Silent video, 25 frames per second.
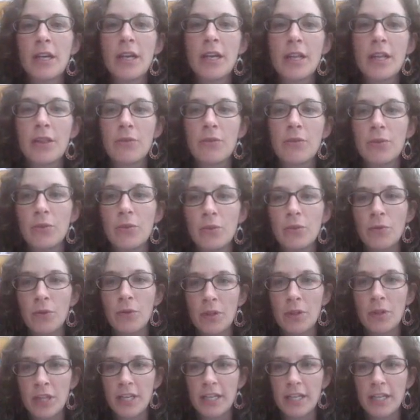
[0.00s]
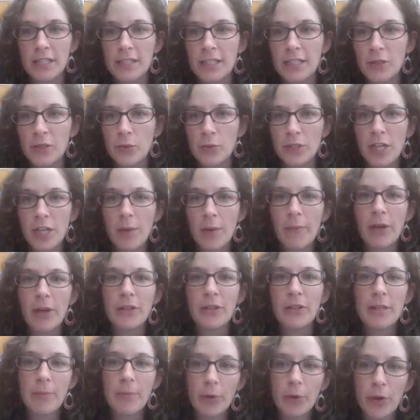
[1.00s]
through this, as we're talking
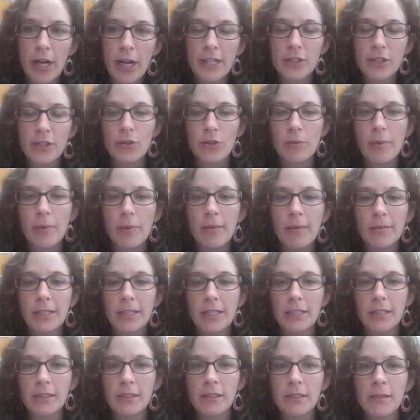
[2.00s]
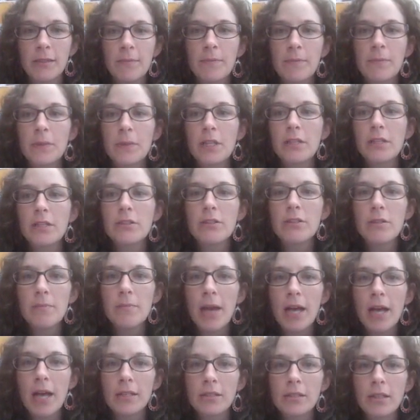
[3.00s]
about Democrats and Republicans, these are the
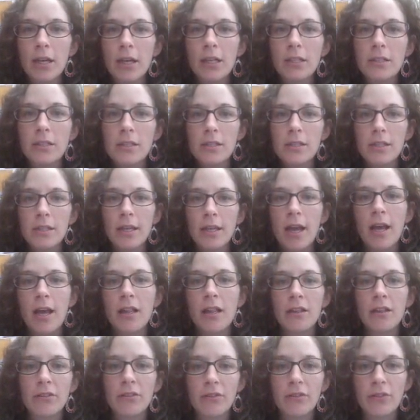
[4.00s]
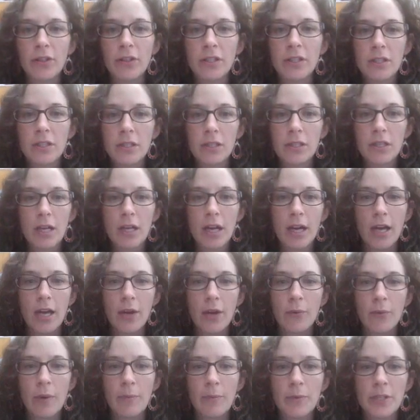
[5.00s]
mascots. The elephant
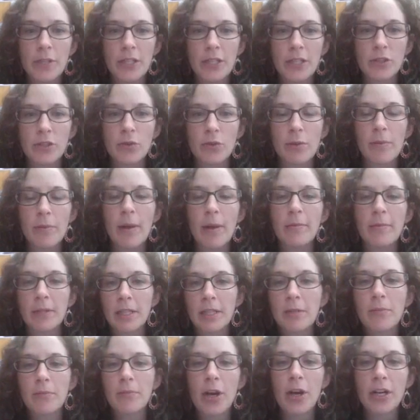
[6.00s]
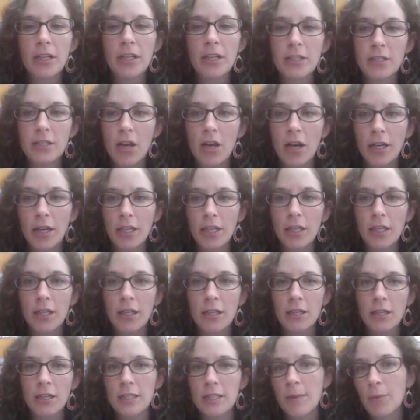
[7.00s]
represents the Republican Party, the
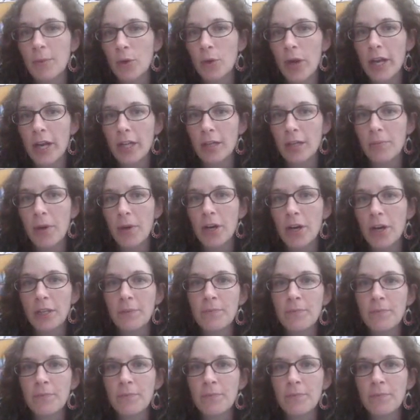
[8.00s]
donkey, the Democratic Party.